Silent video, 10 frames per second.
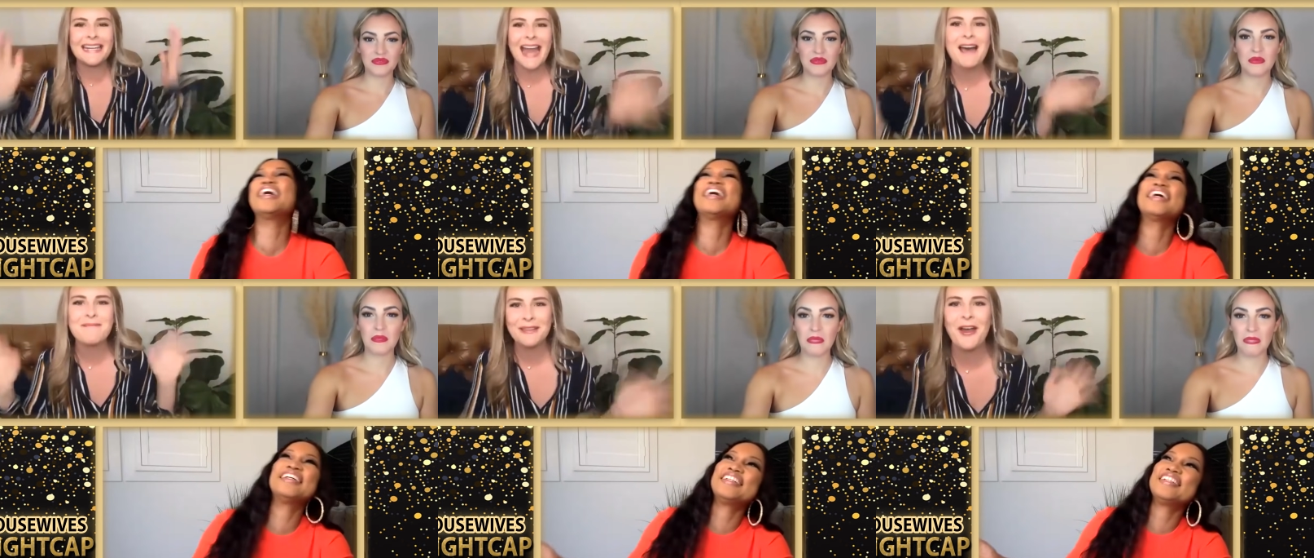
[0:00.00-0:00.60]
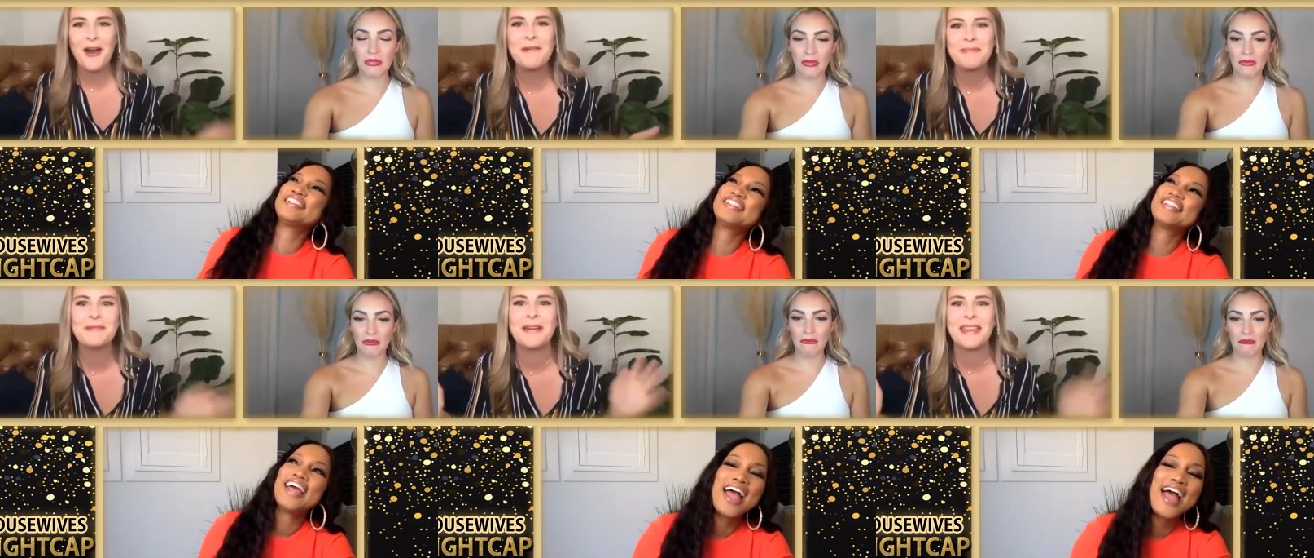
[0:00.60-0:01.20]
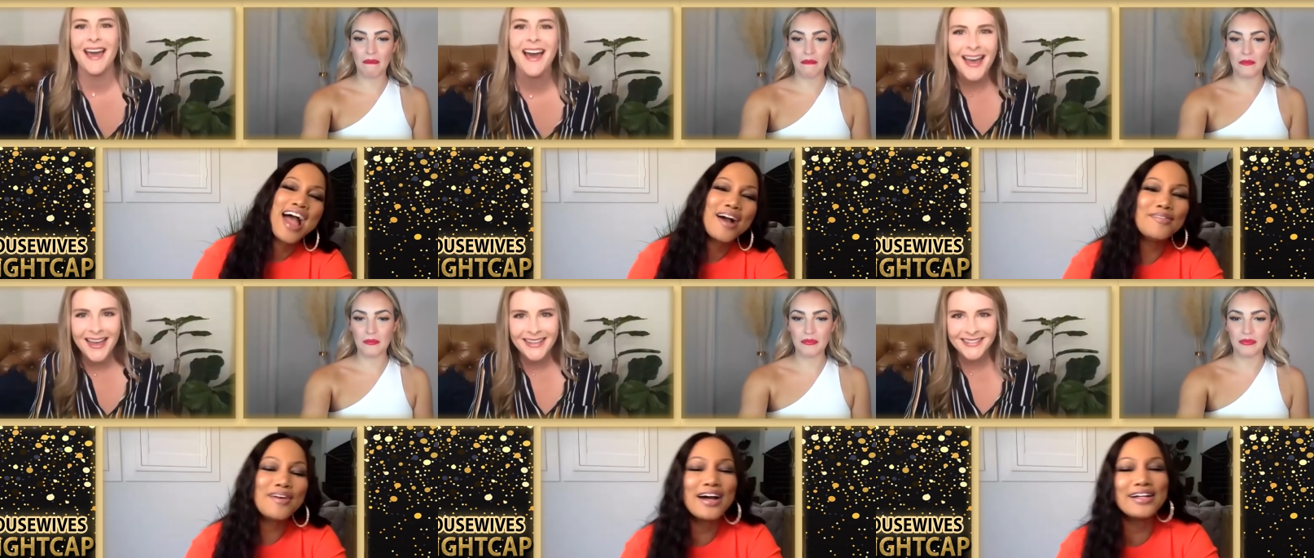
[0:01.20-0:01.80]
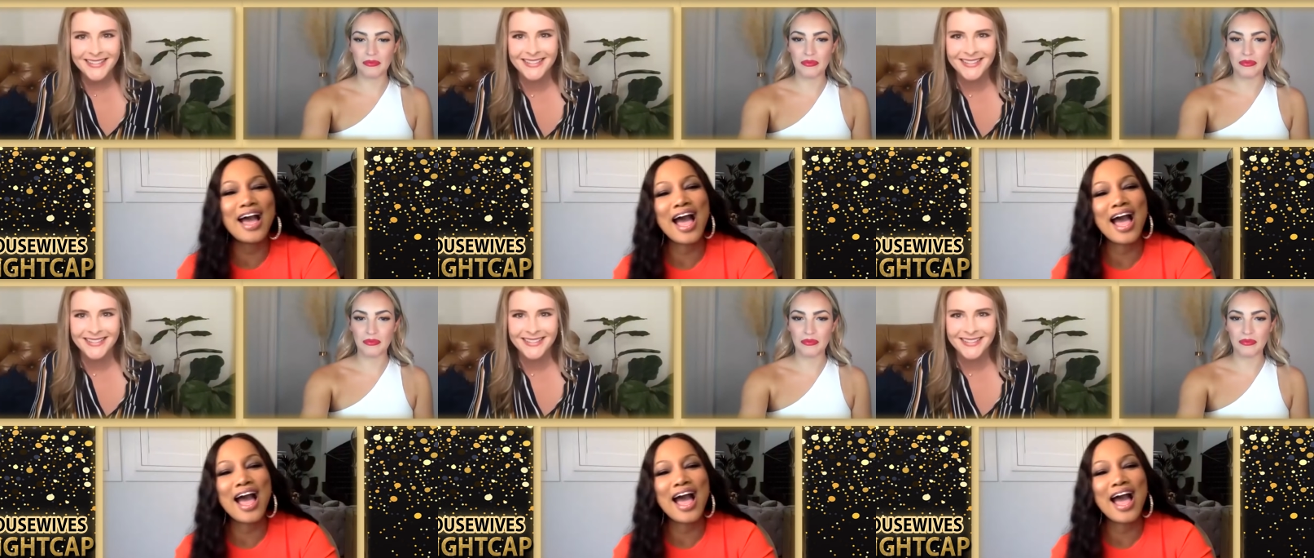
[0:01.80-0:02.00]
Speaker 1: not be open with us.